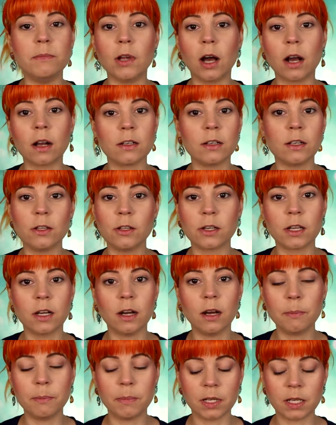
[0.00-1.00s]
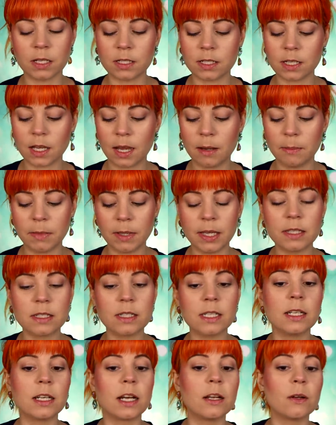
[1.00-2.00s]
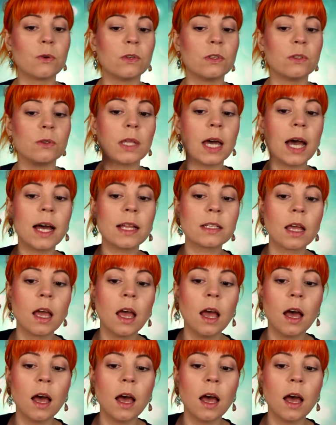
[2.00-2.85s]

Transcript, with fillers: not gonna look it up because I'm lazy and I don't do that.